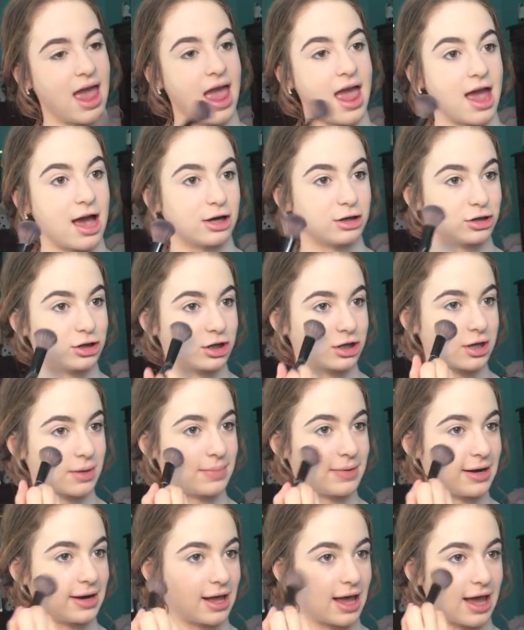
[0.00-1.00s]
and just
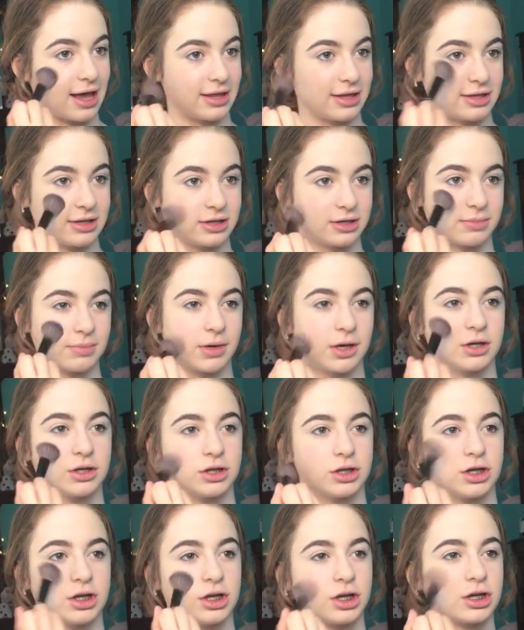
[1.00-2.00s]
apply this to my
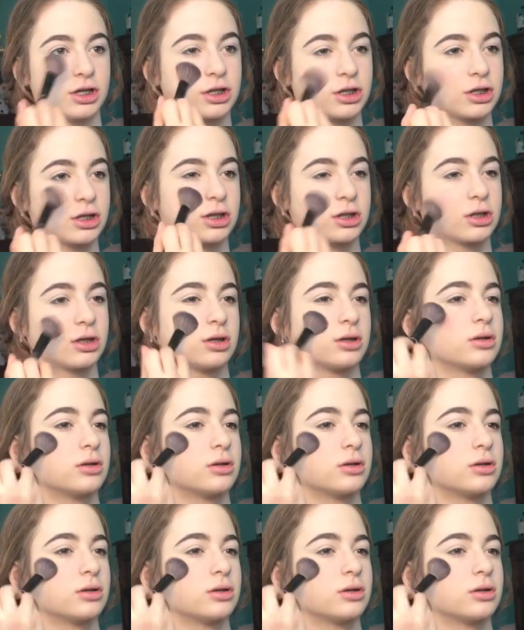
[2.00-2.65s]
cheeks.